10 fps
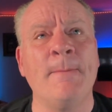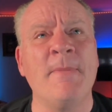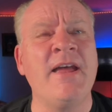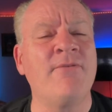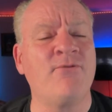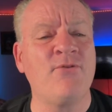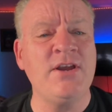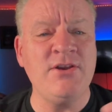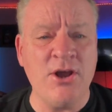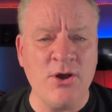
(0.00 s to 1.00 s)

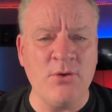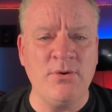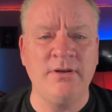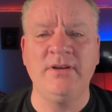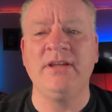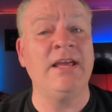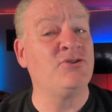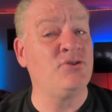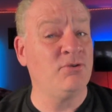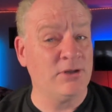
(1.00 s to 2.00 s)
Every no
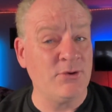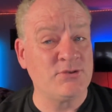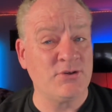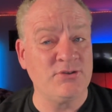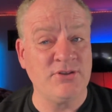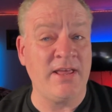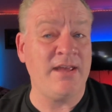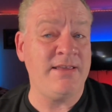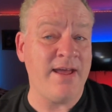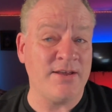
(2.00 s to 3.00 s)
gets you closer to
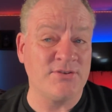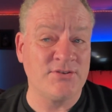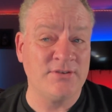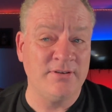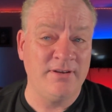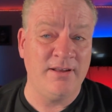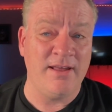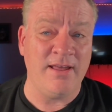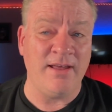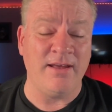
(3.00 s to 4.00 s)
that yes.
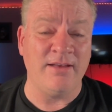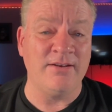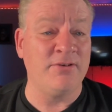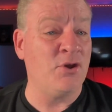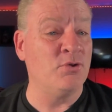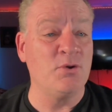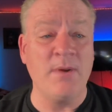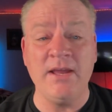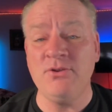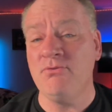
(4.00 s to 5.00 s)
And the only
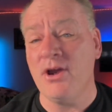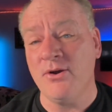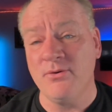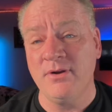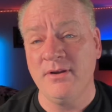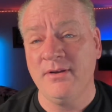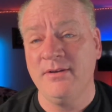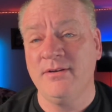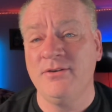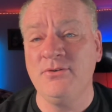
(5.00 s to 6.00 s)
way you know
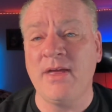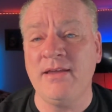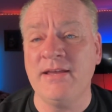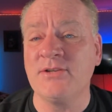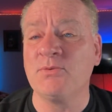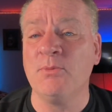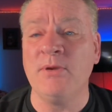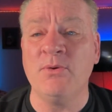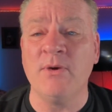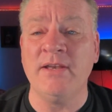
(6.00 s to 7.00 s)
who that yes will
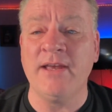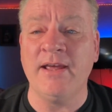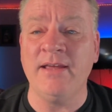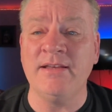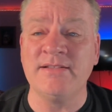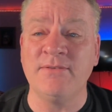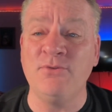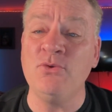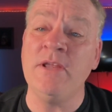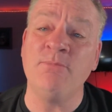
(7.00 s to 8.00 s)
be one day is if
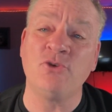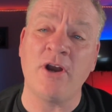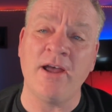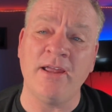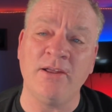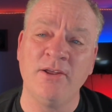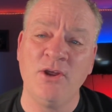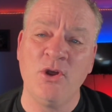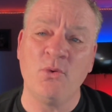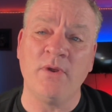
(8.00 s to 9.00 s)
you keep trying
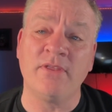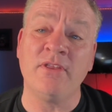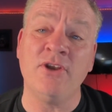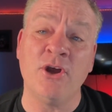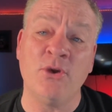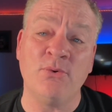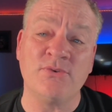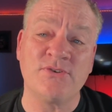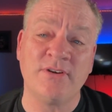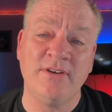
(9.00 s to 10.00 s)
with the
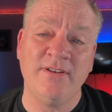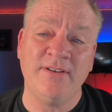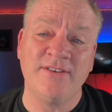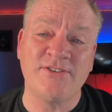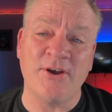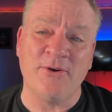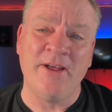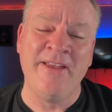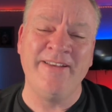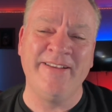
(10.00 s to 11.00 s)
no's. So
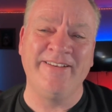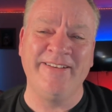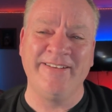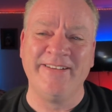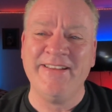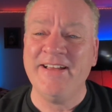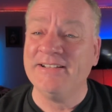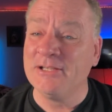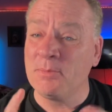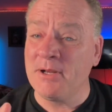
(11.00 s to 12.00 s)
a
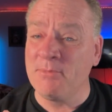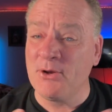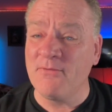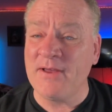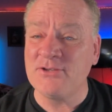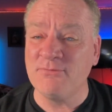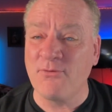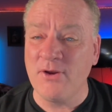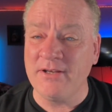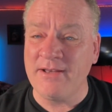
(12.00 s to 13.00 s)
little bit of motivation
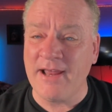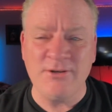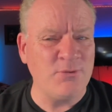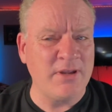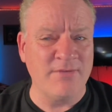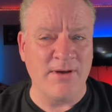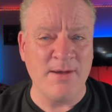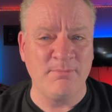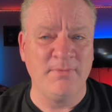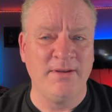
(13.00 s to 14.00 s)
for you today. Don't give
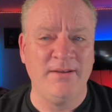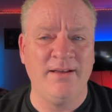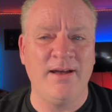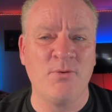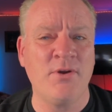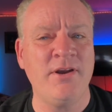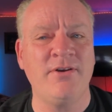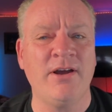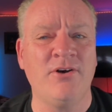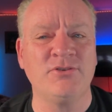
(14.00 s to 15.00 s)
up. We're
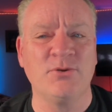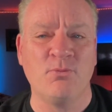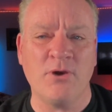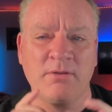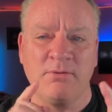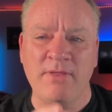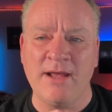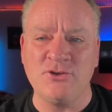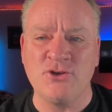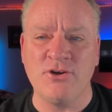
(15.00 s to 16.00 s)
here all to work through
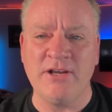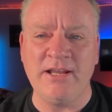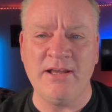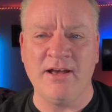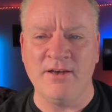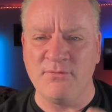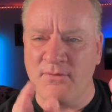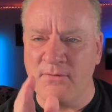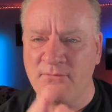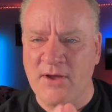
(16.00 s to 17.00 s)
that journey of
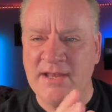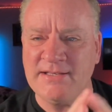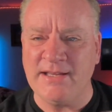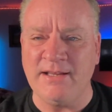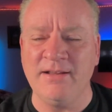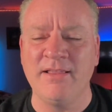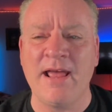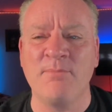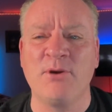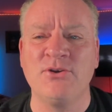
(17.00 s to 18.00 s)
finding
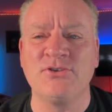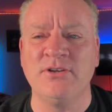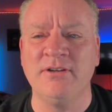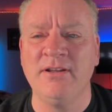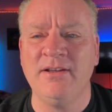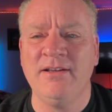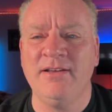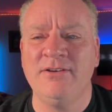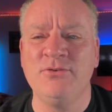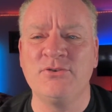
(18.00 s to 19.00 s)
that person
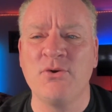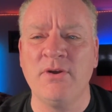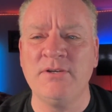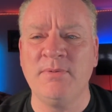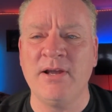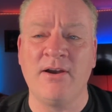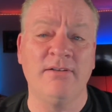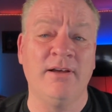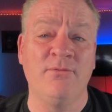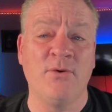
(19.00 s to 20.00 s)
who is going to be our
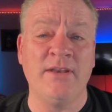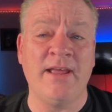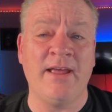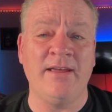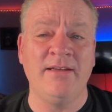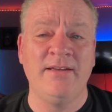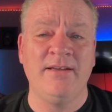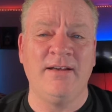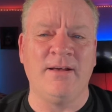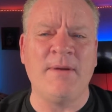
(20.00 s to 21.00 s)
love one day.
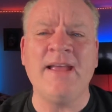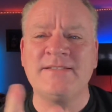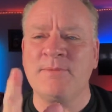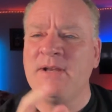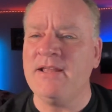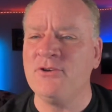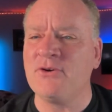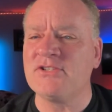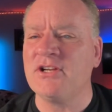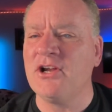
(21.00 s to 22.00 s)
I had somebody
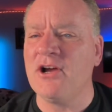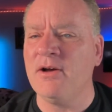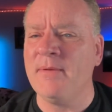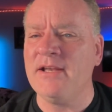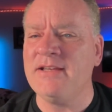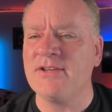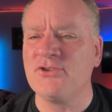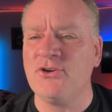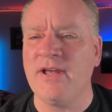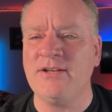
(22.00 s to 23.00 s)
interesting comment
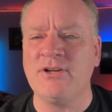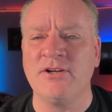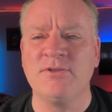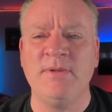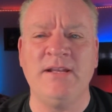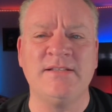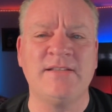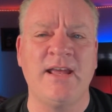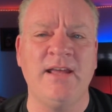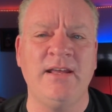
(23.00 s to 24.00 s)
yesterday talk to me and
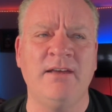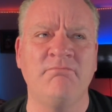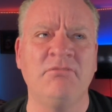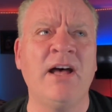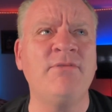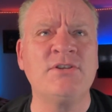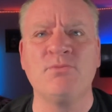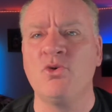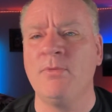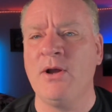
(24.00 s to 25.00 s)
say, love is
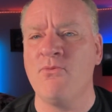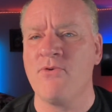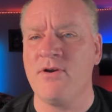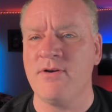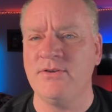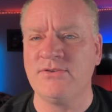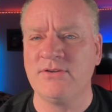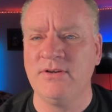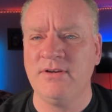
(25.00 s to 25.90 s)
more about words.